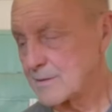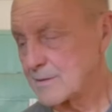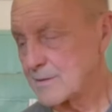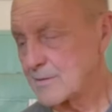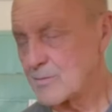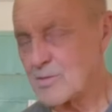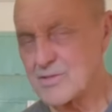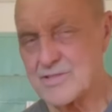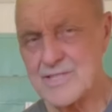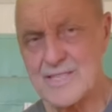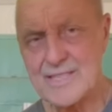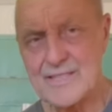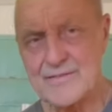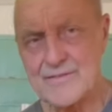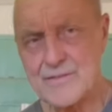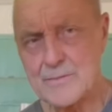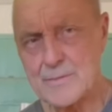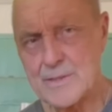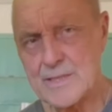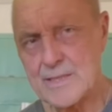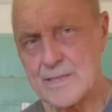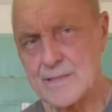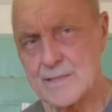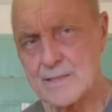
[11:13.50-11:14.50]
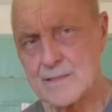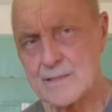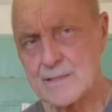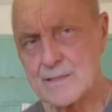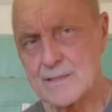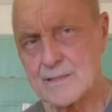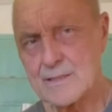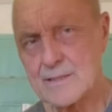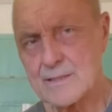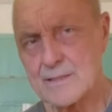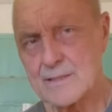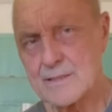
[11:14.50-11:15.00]
What's in it for me?
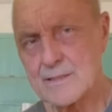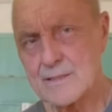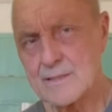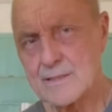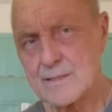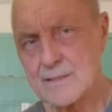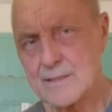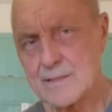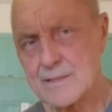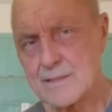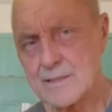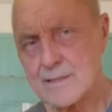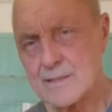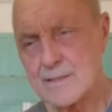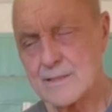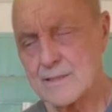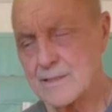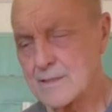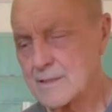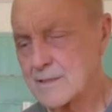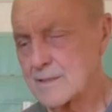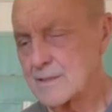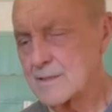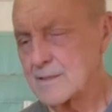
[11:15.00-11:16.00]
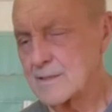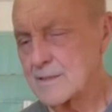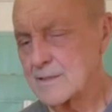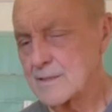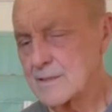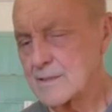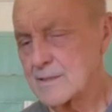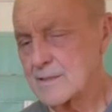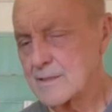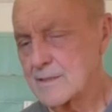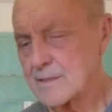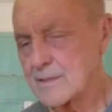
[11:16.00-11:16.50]
Beer.
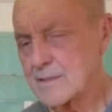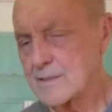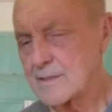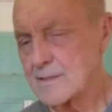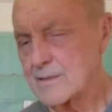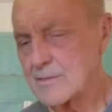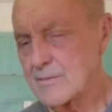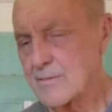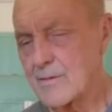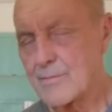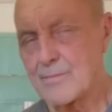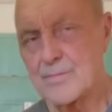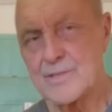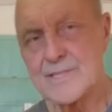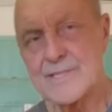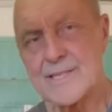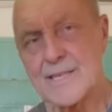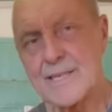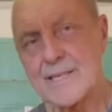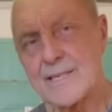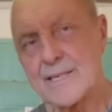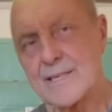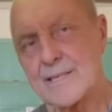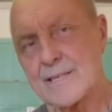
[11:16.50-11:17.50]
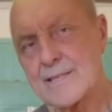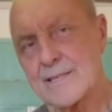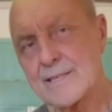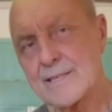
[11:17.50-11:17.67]
When we starting?